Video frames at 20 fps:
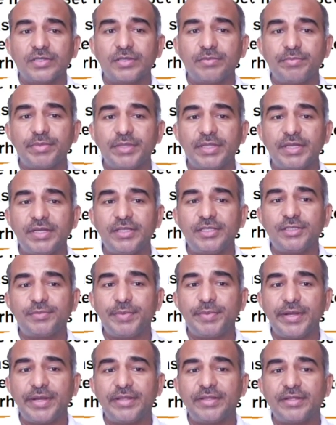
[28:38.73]

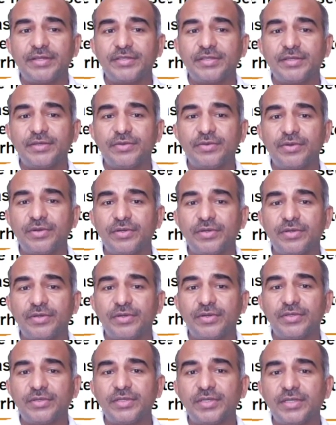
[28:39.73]
Sympathetic, spend energy, do not
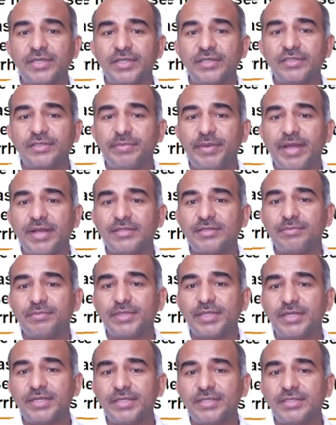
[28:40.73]
generate energy.
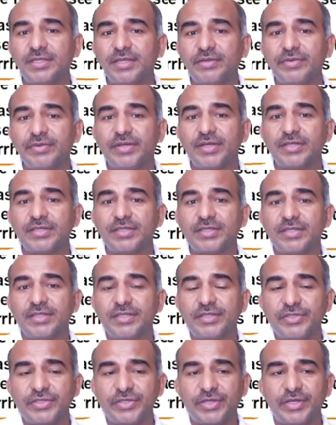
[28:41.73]
Parasympathetic, save
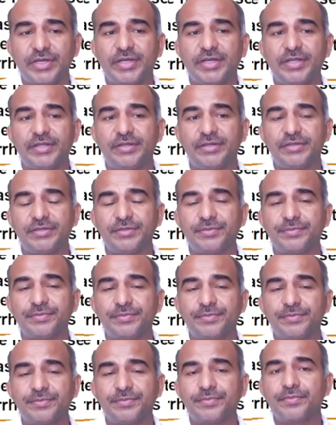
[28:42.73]
energy, generate energy.
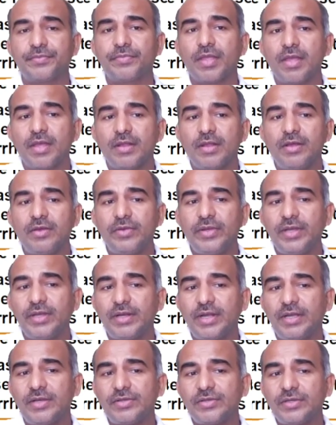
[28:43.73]
Now
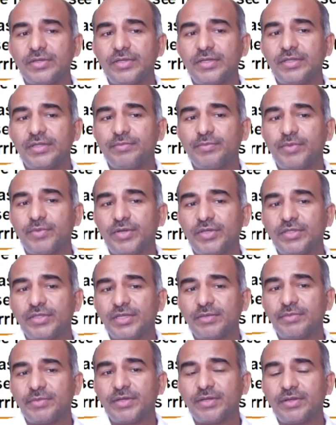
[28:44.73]
here I have written
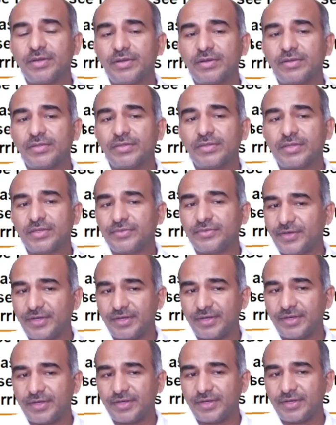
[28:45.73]
body segment, organs or
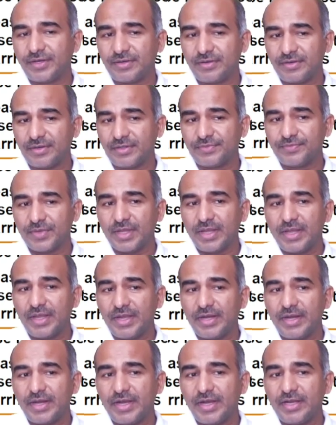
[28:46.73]
effector organs.
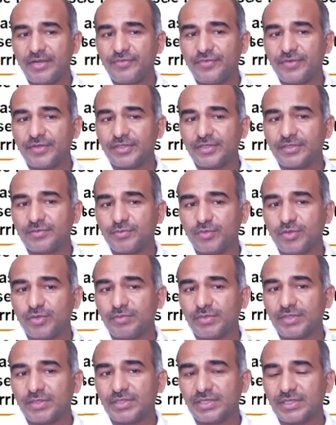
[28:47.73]
In head, neck, face,
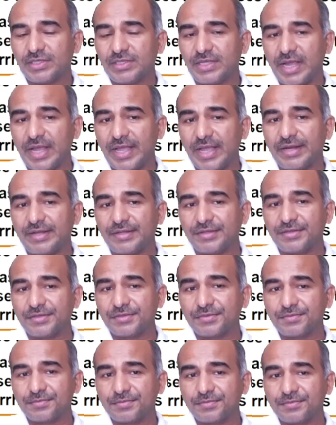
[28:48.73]
smooth muscles,
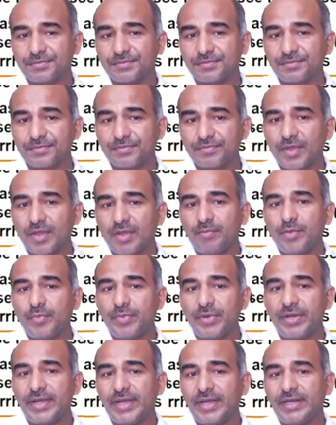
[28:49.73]
iris.
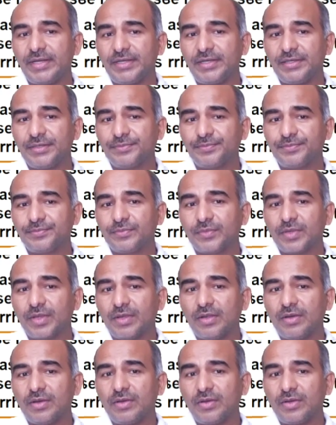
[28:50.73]
Pupil dilate,
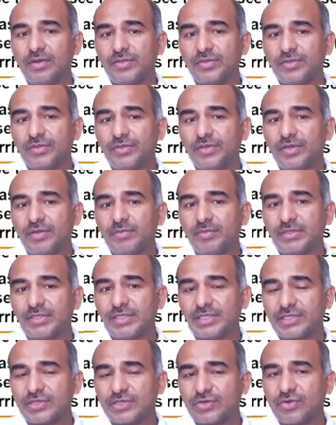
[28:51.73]
longitudinal
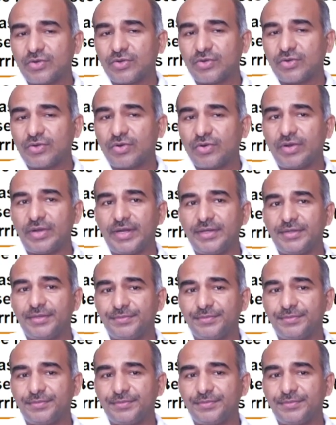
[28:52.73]
muscles contract.